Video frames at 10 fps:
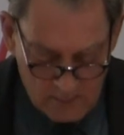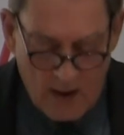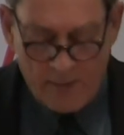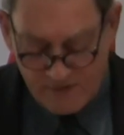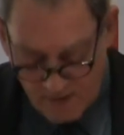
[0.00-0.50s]

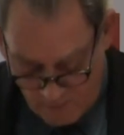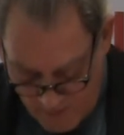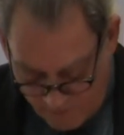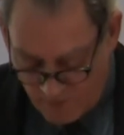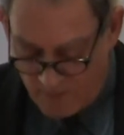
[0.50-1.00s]
I was going to
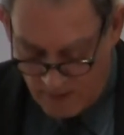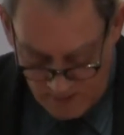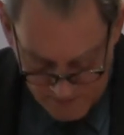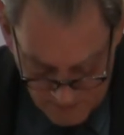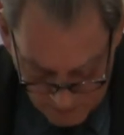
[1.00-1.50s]
read from it,
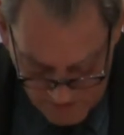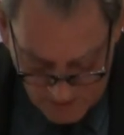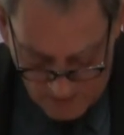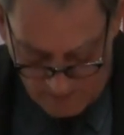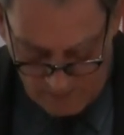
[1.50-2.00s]
there's no
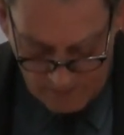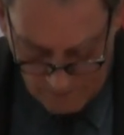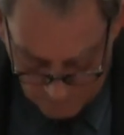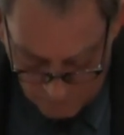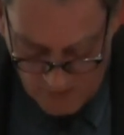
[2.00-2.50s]
time.
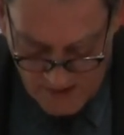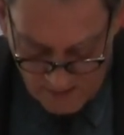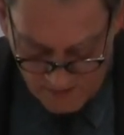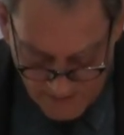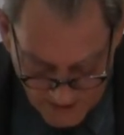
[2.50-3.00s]
40
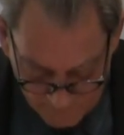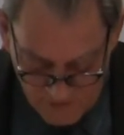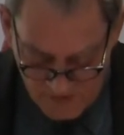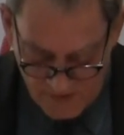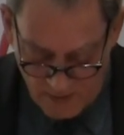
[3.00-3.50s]
years
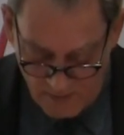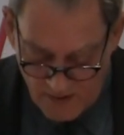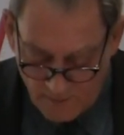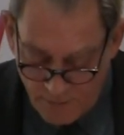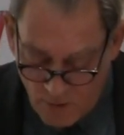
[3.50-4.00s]
after Zone,
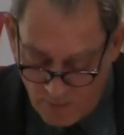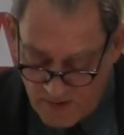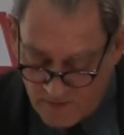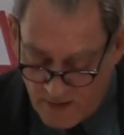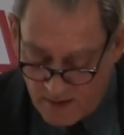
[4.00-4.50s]
in a
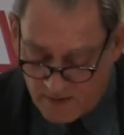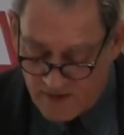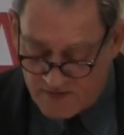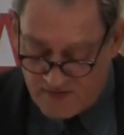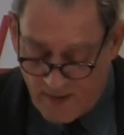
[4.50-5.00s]
poem entitled
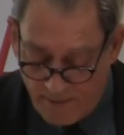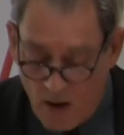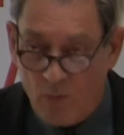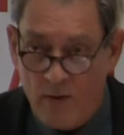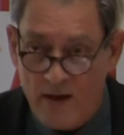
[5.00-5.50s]
A Step
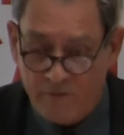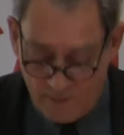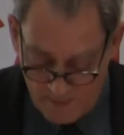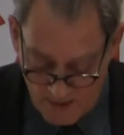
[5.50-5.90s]
Away from